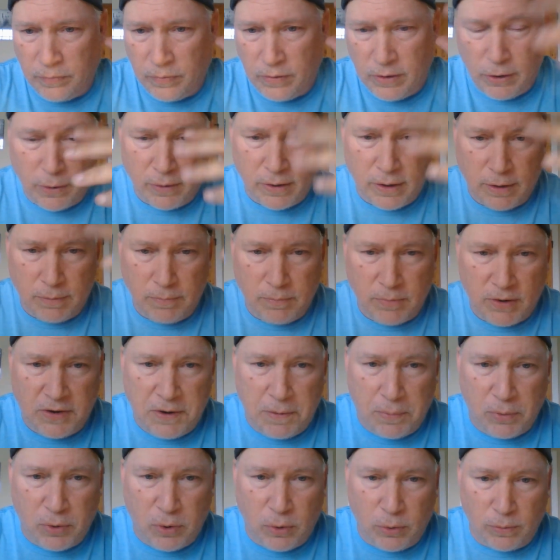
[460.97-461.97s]
You know, the
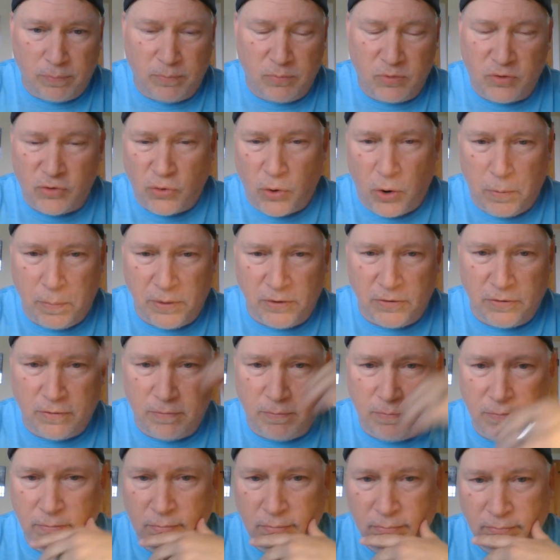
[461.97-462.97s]
typical trope is
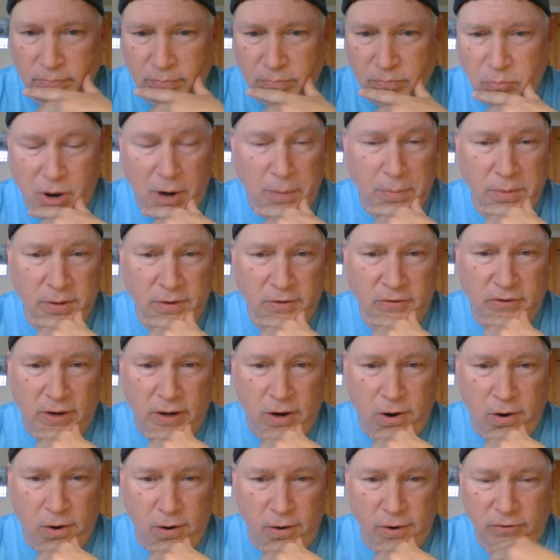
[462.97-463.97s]
bribing the city
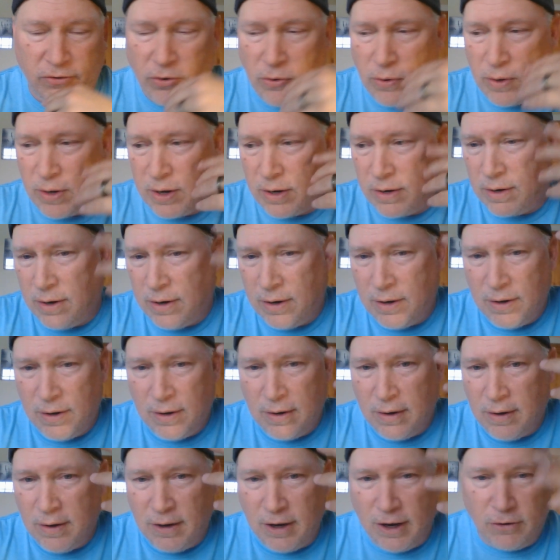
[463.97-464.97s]
guard so you can
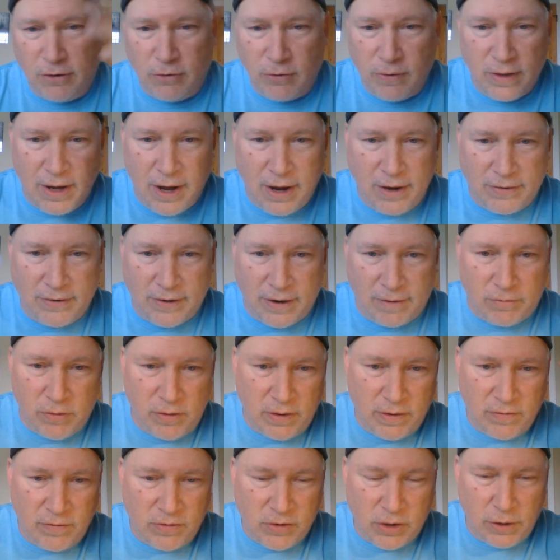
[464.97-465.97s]
enter the gates after
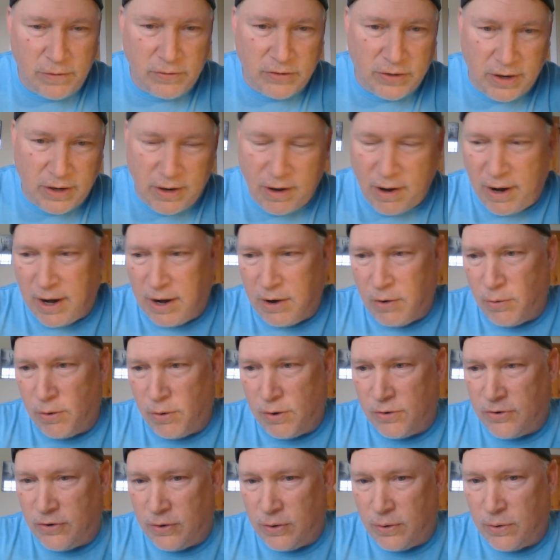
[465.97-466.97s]
they've closed at night or
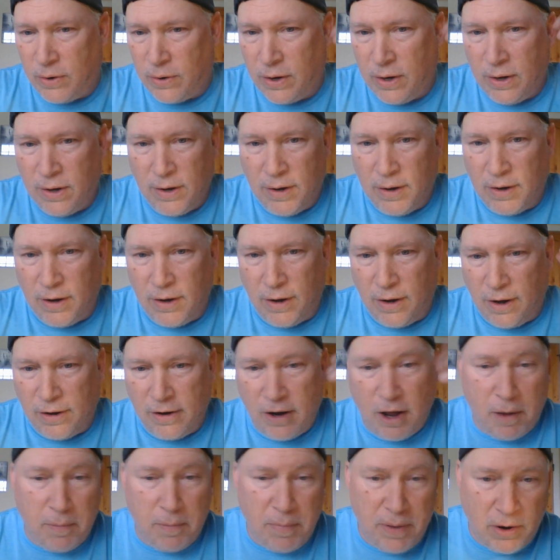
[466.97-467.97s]
to
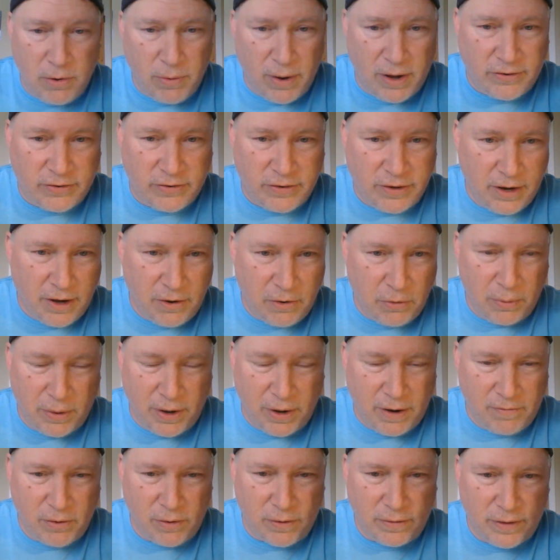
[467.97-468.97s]
not be arrested or
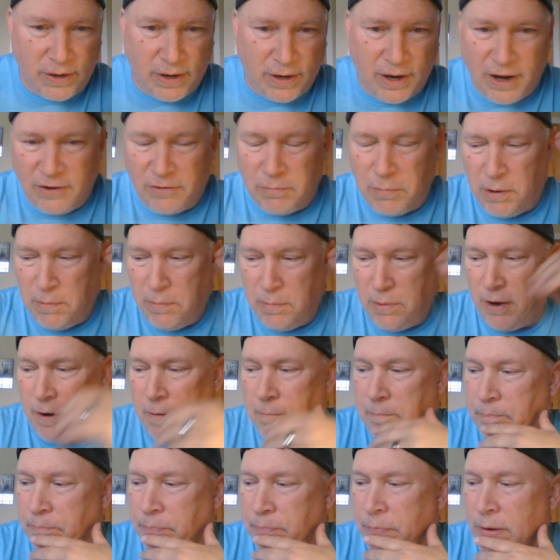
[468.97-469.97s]
whatever the case may be.
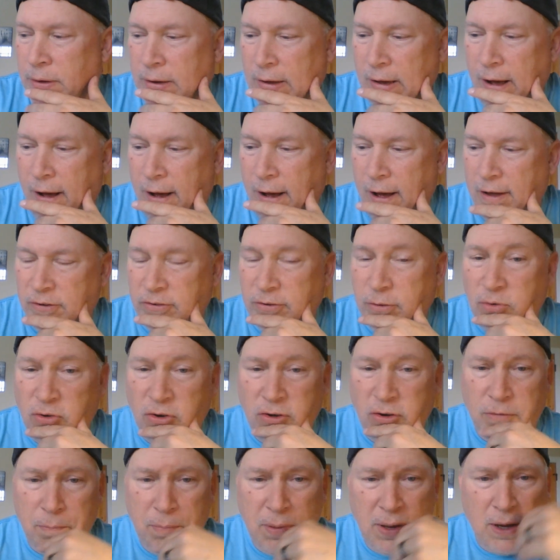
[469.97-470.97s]
So
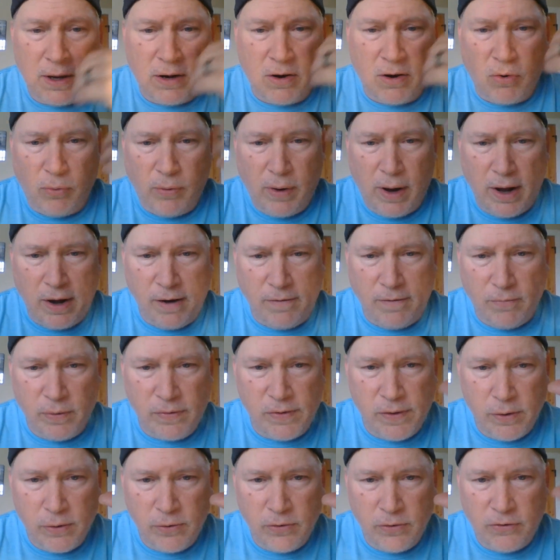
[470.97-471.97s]
just be creative
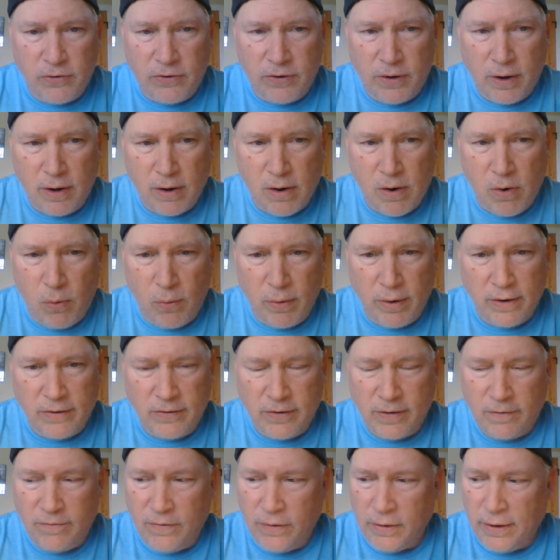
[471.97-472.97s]
with those coins.
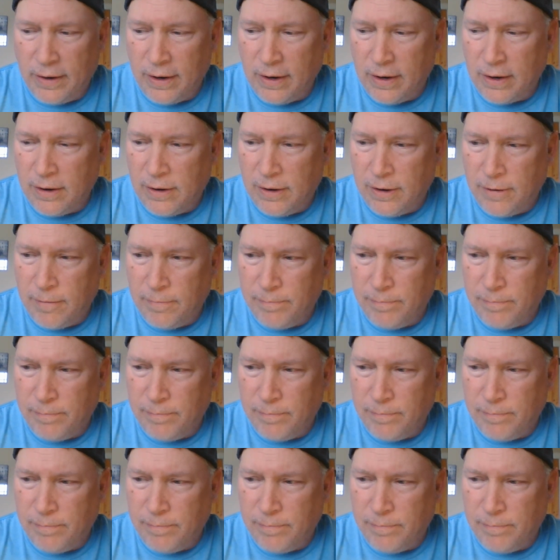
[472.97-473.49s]
I feel like,